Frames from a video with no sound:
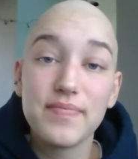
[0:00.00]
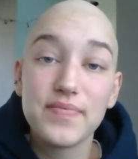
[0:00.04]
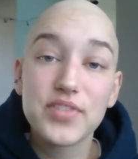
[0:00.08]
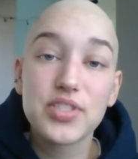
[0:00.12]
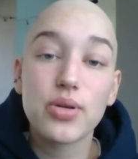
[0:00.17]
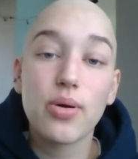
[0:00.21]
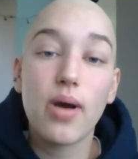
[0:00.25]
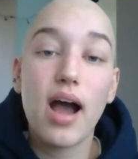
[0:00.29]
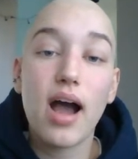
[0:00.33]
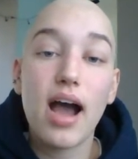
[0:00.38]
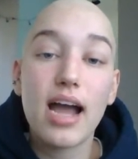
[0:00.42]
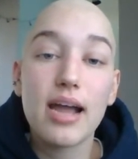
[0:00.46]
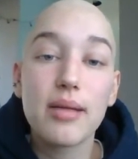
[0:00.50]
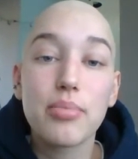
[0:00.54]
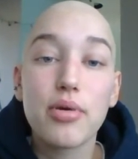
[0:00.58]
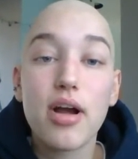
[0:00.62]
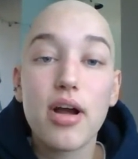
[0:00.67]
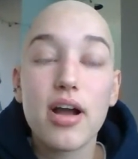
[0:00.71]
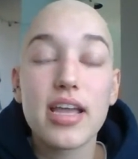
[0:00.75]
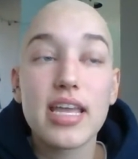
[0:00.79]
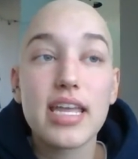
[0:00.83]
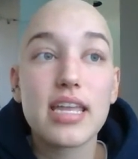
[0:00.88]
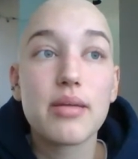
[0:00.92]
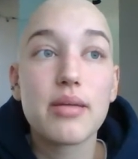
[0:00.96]
so I
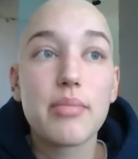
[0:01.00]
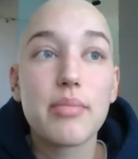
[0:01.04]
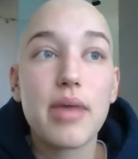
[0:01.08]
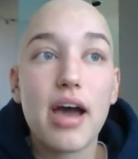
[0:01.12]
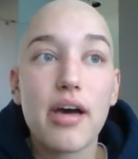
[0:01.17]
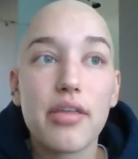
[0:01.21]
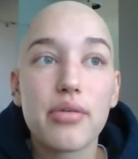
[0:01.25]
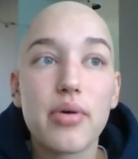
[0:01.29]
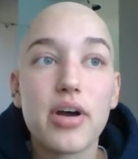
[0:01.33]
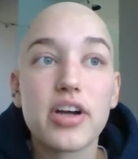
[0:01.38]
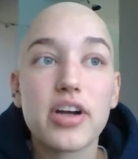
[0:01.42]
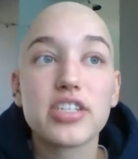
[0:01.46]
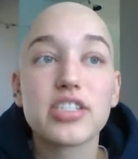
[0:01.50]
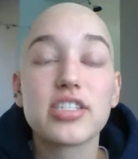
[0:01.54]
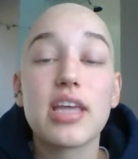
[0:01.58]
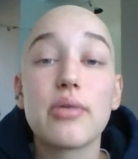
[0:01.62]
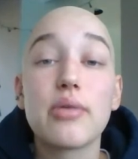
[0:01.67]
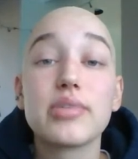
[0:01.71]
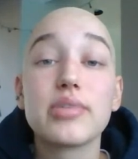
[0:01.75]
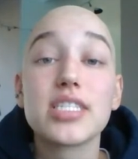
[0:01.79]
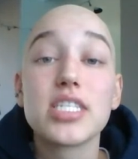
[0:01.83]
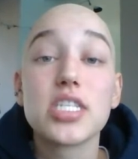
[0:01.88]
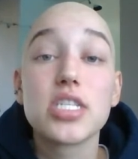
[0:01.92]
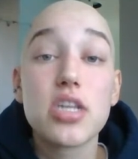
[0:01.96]
brought in a mouthwash that was